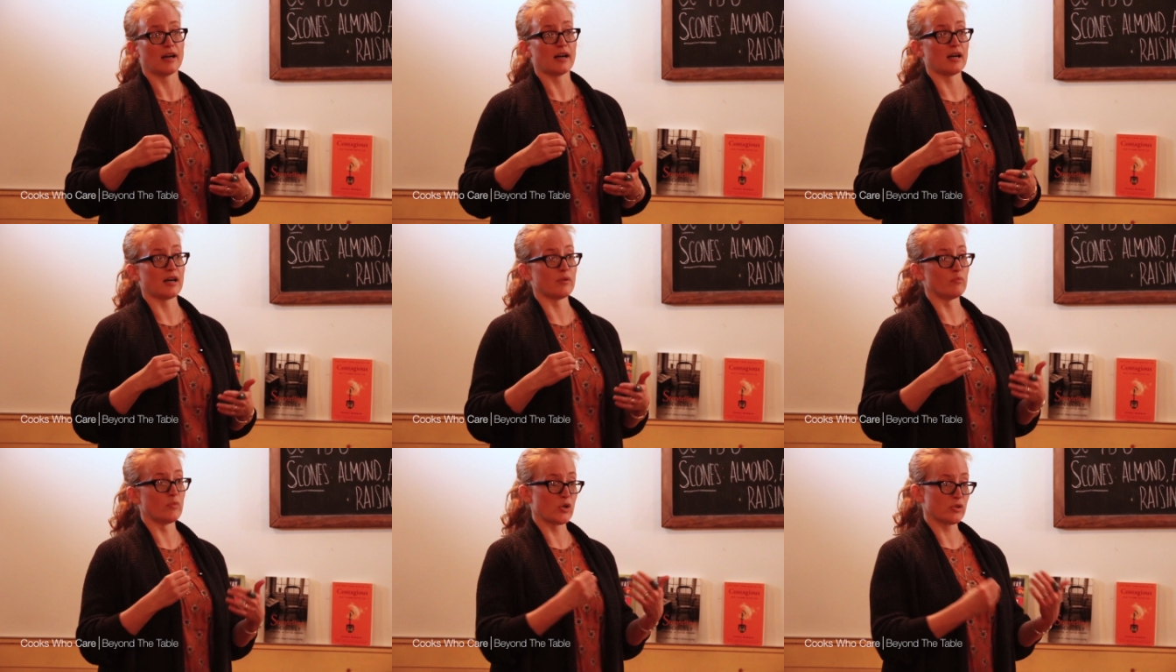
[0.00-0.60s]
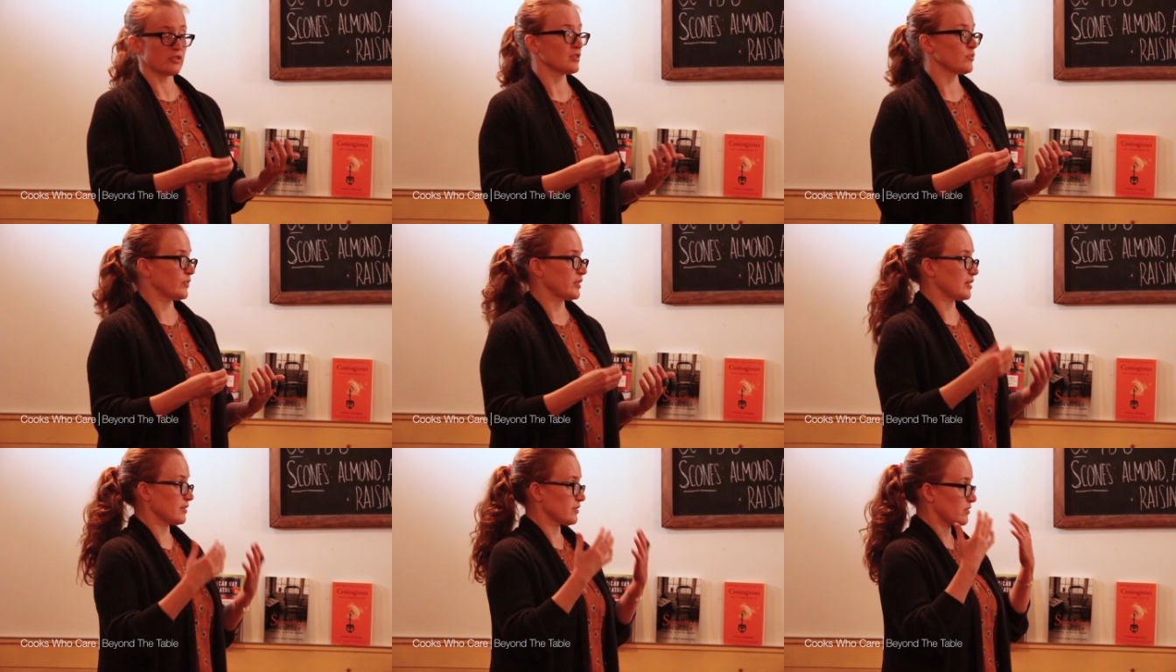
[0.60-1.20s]
Mostly
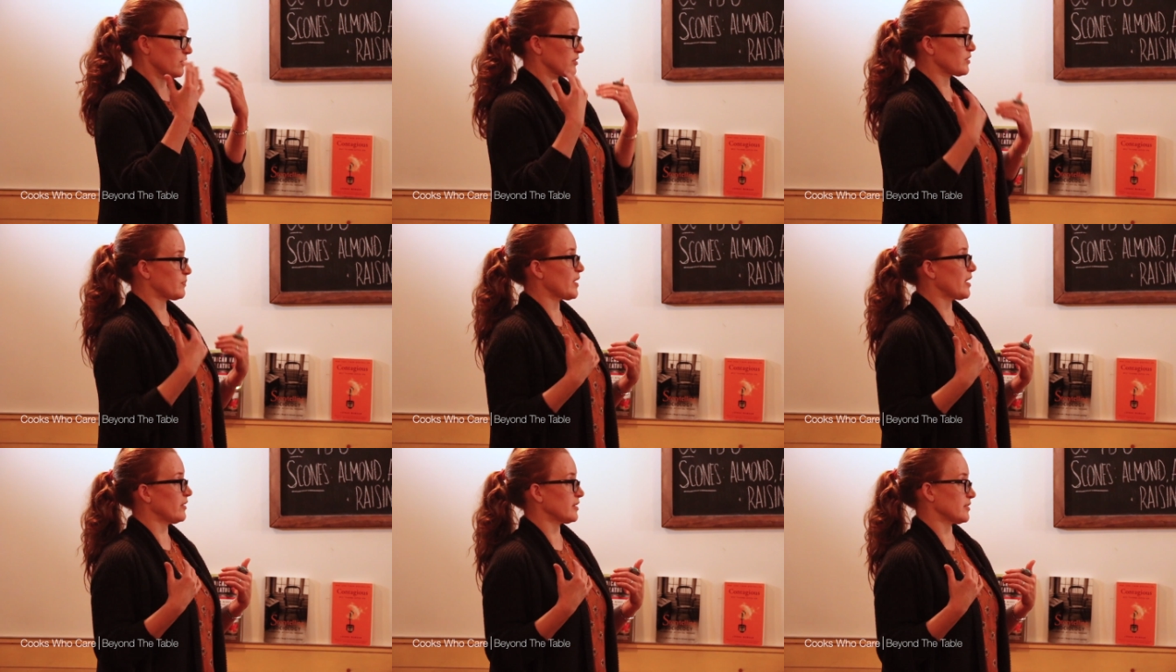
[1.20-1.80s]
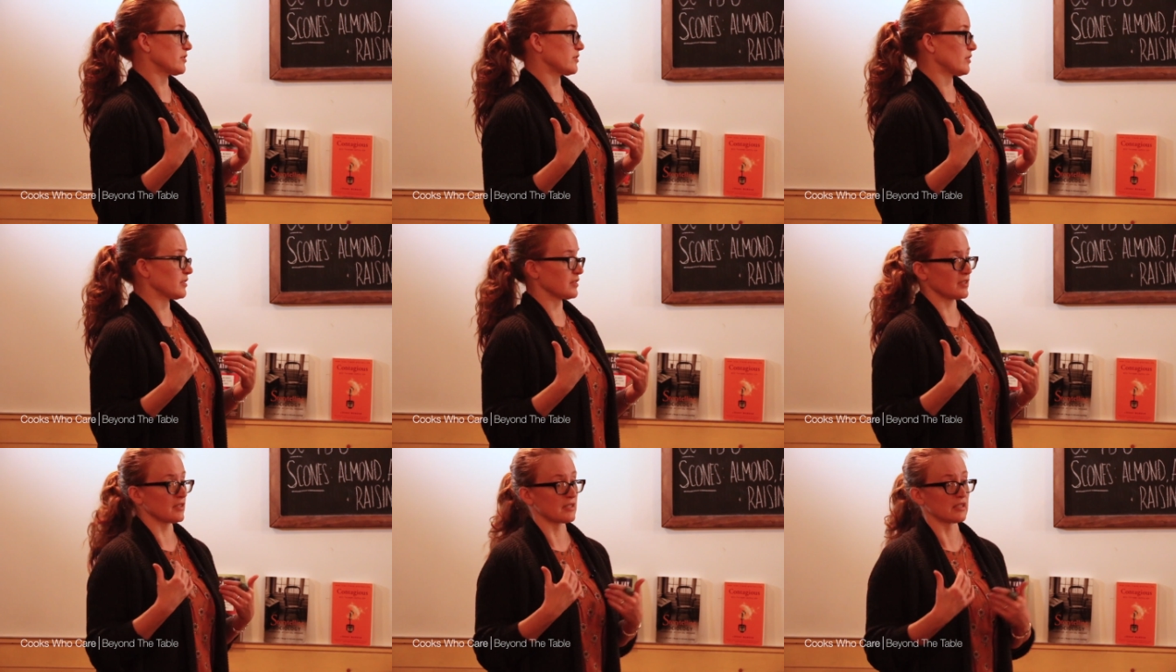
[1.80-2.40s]
because their smell has
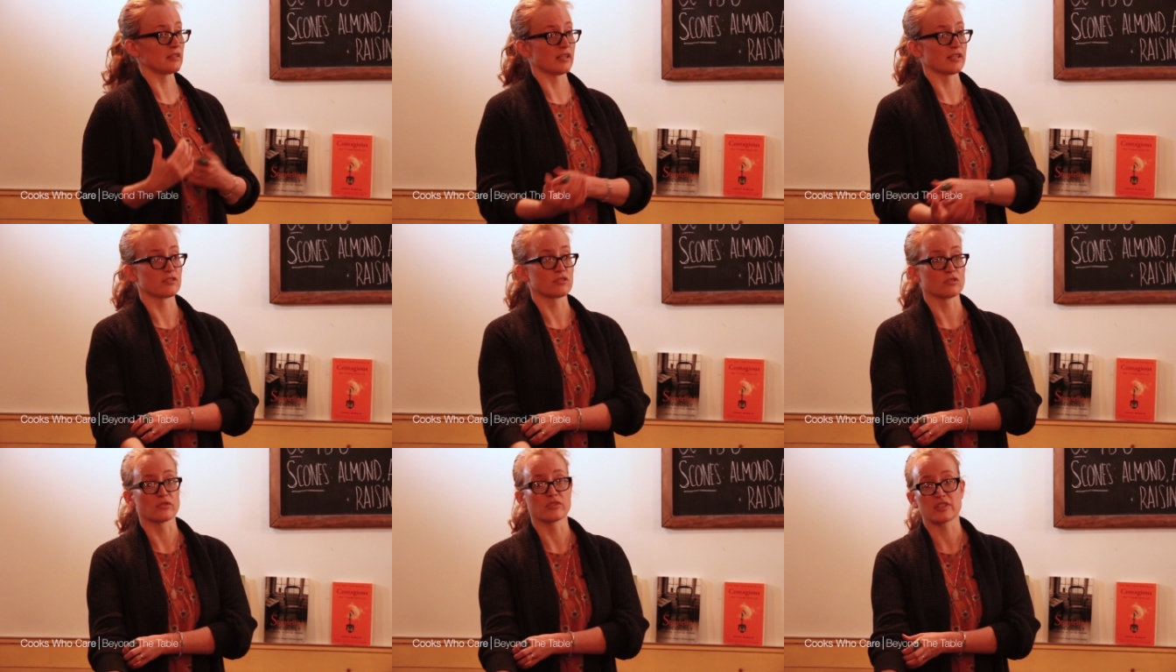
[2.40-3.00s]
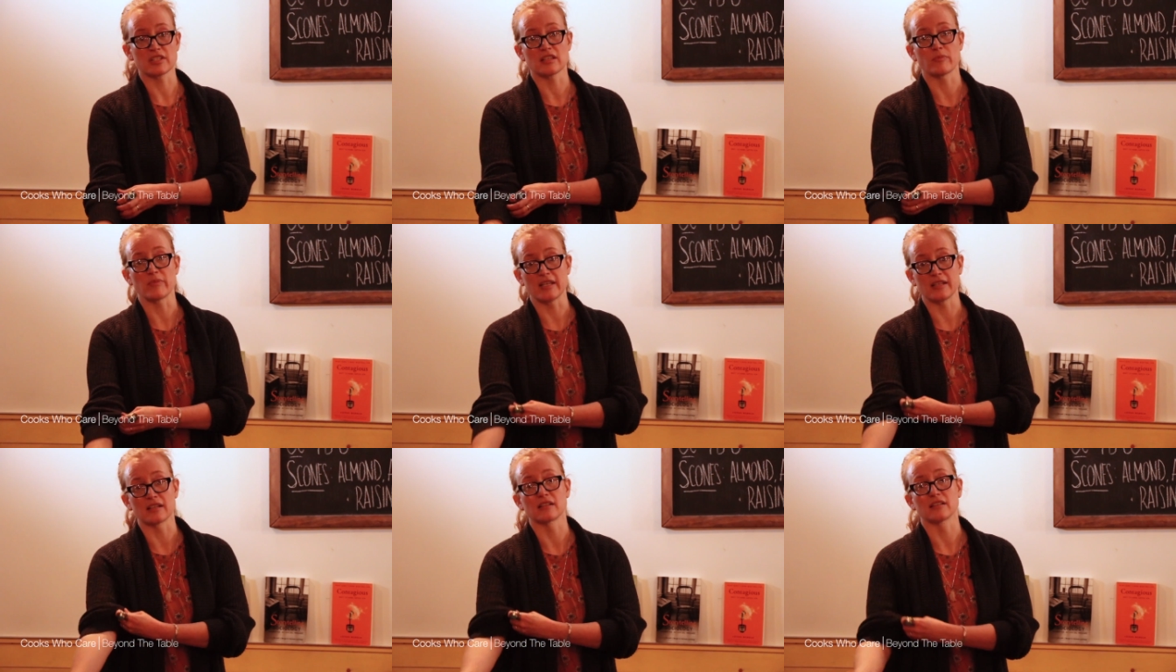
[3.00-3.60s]
started to decline. So you'll see
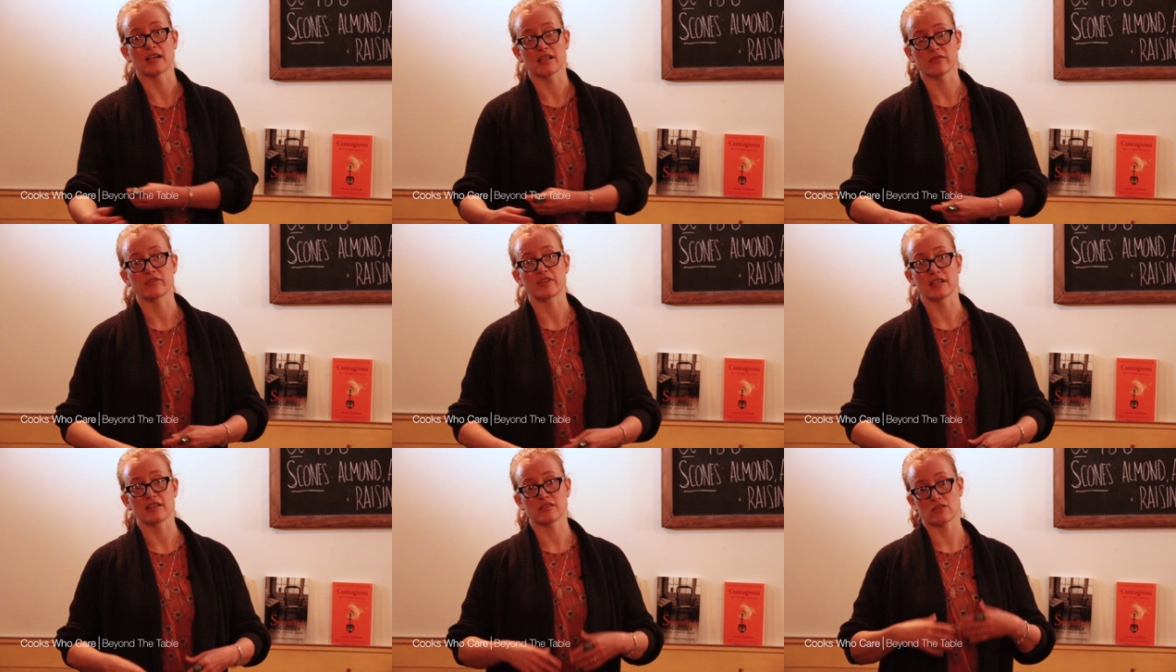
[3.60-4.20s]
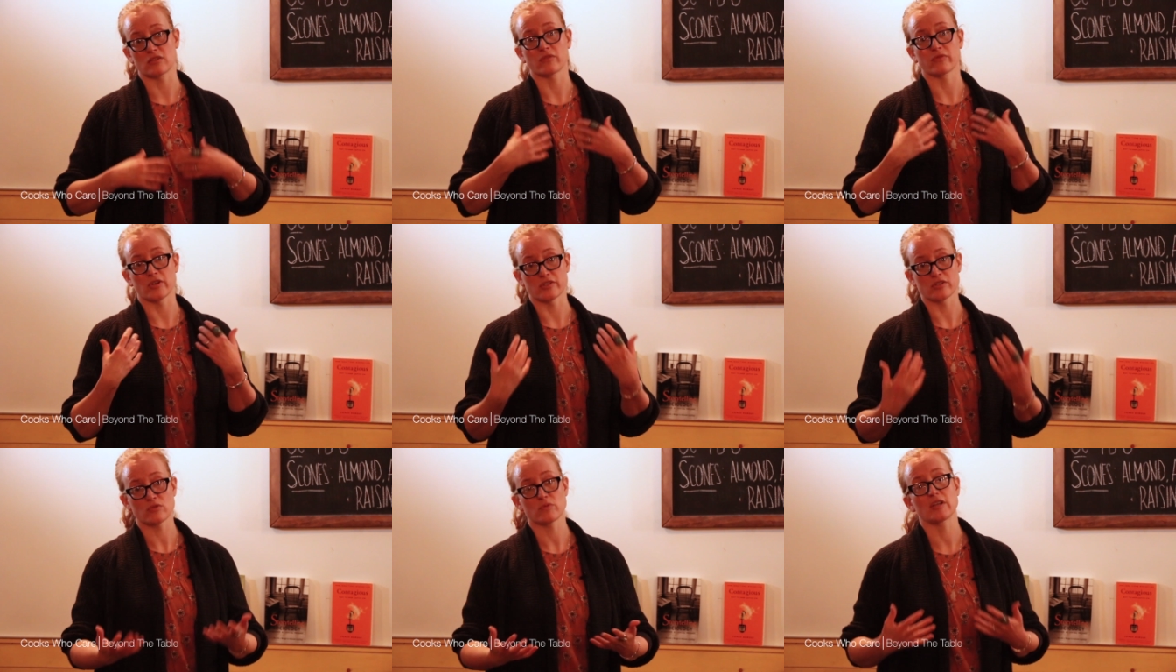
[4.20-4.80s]
them eating a lot of things that are
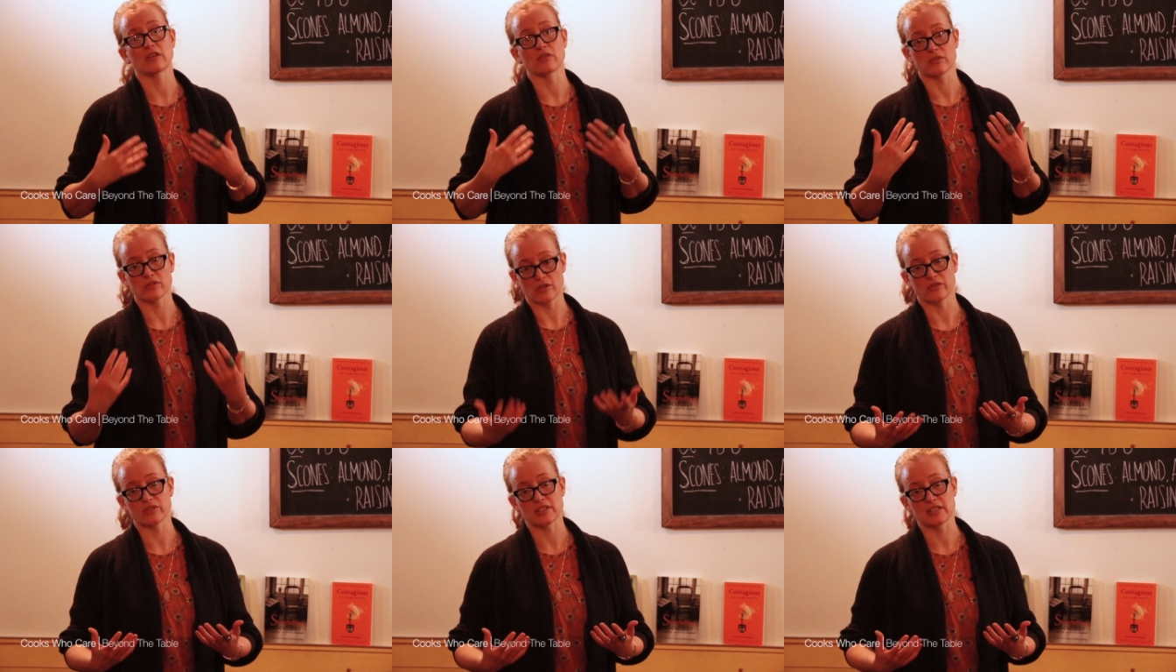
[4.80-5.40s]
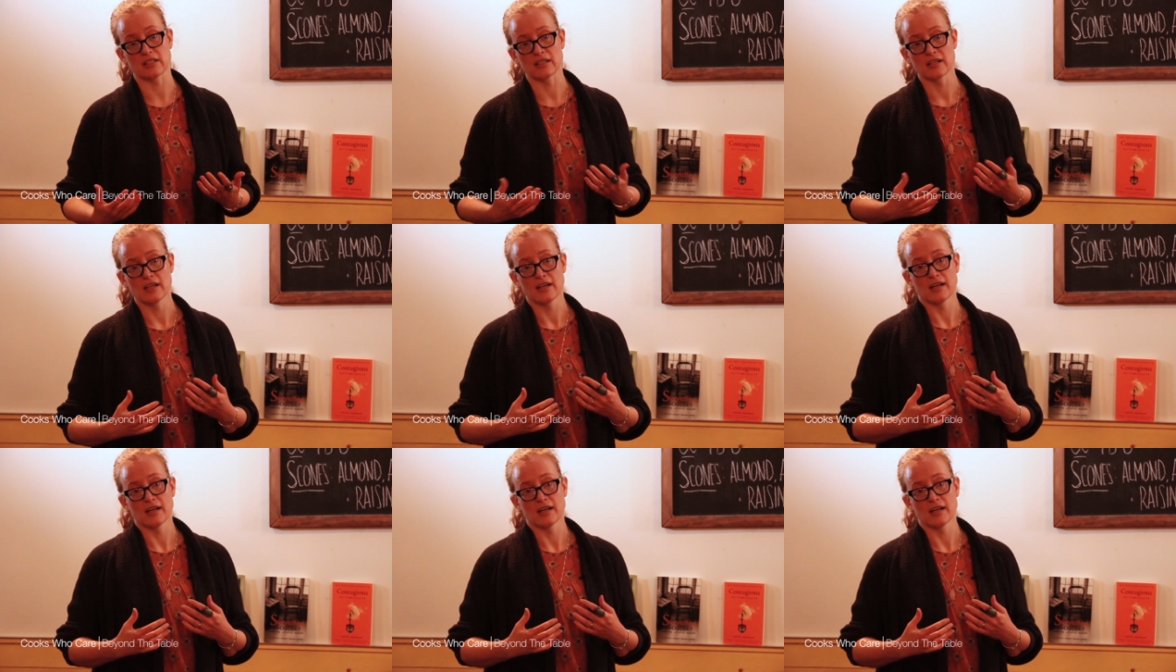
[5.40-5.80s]
very sweet or salty